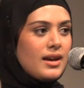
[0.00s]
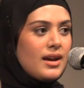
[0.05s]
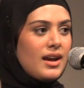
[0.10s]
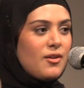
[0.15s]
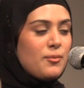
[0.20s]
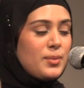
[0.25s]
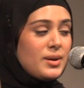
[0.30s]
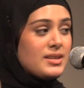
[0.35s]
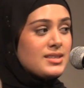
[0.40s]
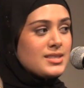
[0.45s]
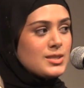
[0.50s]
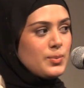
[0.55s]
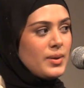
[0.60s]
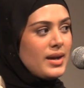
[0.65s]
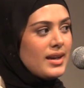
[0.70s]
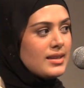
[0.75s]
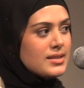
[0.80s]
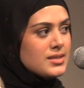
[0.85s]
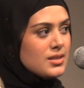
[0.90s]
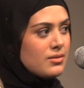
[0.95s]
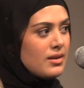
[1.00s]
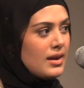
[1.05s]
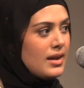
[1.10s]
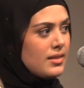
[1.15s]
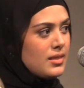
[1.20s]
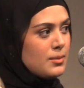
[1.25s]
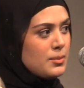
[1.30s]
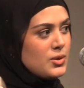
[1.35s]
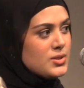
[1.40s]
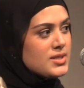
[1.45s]
I've been inspired to write
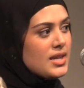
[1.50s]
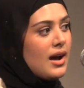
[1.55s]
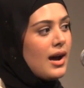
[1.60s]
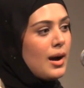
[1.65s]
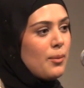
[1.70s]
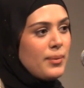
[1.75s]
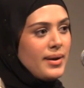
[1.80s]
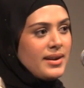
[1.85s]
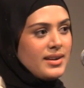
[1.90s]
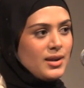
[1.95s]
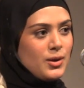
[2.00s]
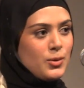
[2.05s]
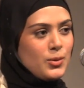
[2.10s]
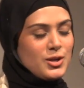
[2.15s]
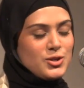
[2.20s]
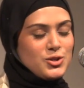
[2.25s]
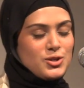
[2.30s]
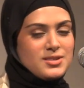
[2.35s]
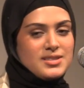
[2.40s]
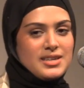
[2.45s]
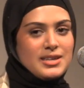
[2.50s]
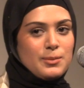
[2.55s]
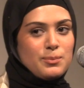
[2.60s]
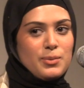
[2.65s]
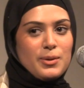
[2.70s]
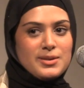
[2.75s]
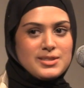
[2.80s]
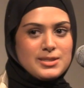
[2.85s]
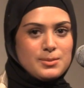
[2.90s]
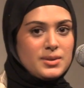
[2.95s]
the most heartbreaking questions I
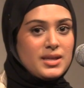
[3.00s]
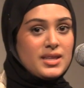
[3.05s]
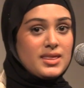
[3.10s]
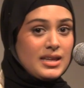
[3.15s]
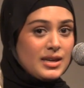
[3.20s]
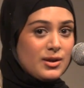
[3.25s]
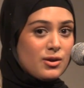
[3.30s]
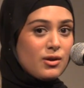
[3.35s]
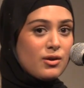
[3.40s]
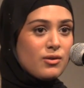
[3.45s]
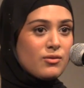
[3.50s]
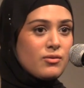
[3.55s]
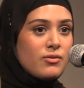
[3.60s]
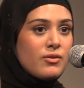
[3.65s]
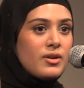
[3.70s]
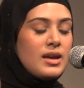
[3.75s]
could possibly think of.